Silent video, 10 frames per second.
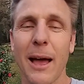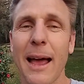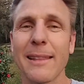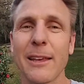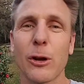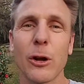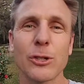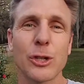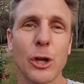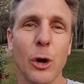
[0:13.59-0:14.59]
Highly
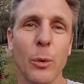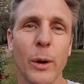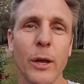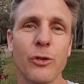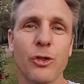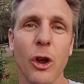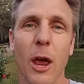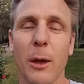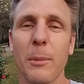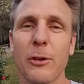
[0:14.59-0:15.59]
encourage you to go in,
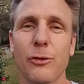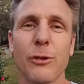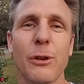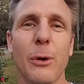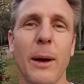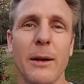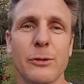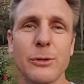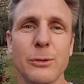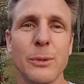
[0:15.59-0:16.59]
check, make sure you know how
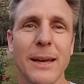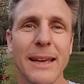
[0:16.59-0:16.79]
to